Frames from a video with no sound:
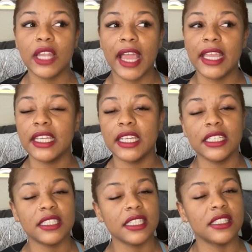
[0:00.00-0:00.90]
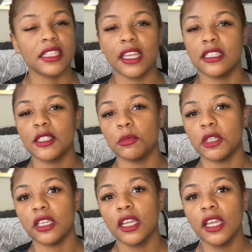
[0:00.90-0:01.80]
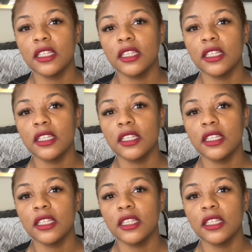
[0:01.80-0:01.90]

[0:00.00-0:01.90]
like it is insane to me